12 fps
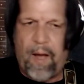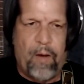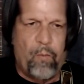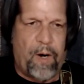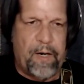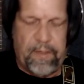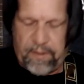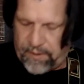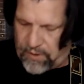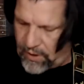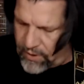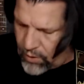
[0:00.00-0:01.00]
I wanted a
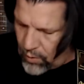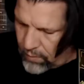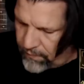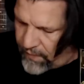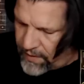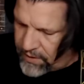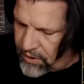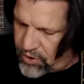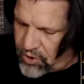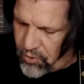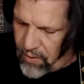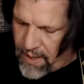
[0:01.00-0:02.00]
6-hole
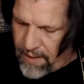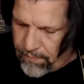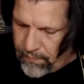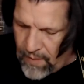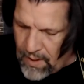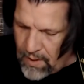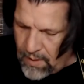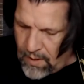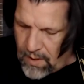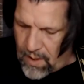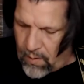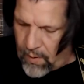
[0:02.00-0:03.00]
vintage trem.
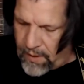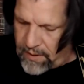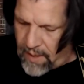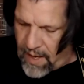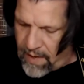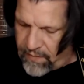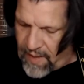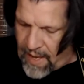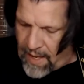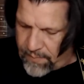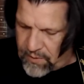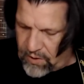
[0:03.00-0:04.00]
I wanted to have the
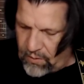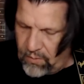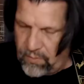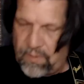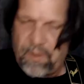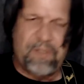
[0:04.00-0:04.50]
absolute,